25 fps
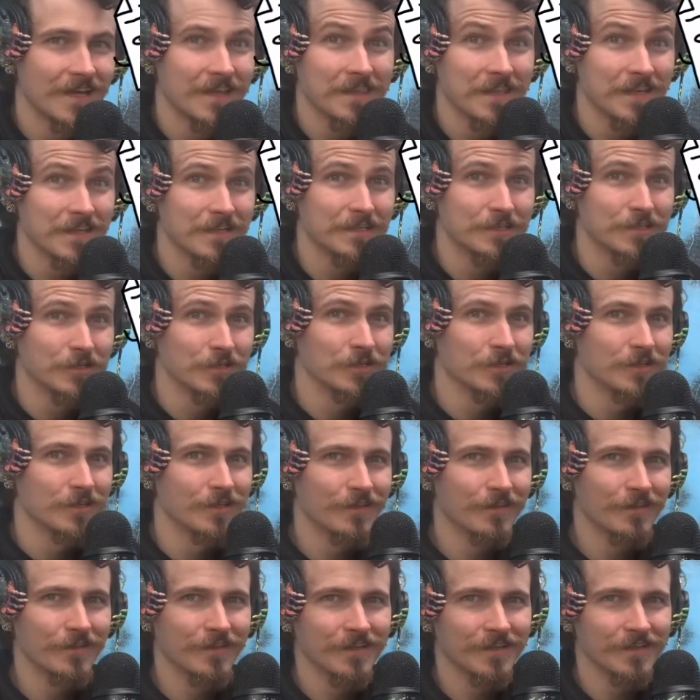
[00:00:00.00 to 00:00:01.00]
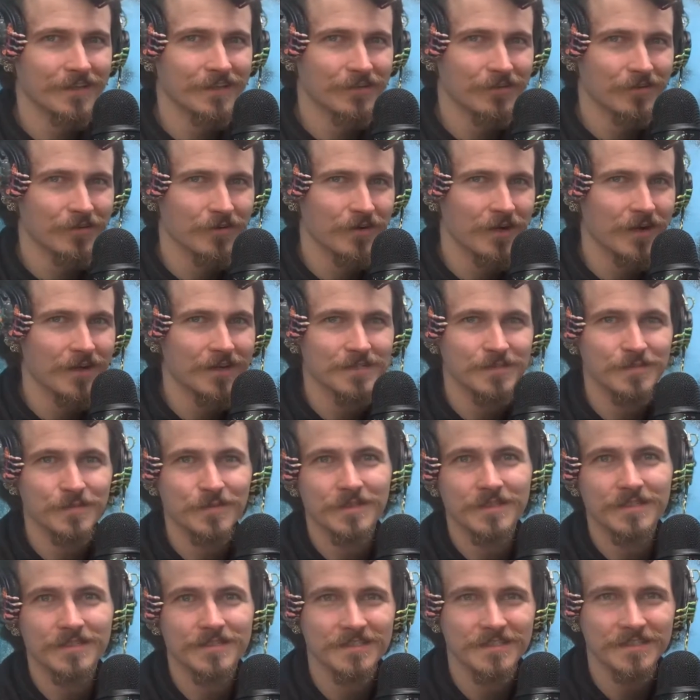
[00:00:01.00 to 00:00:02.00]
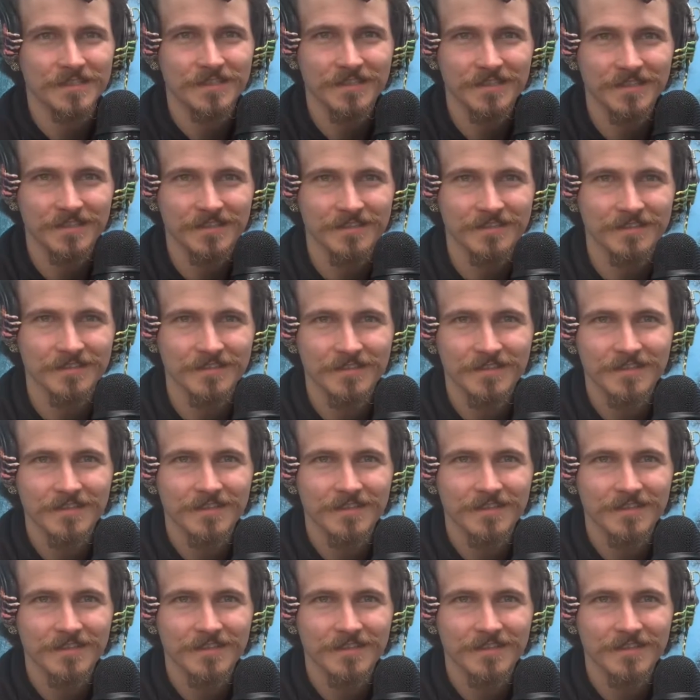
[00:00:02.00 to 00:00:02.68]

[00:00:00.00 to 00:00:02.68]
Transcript: that dirty thing your husband did,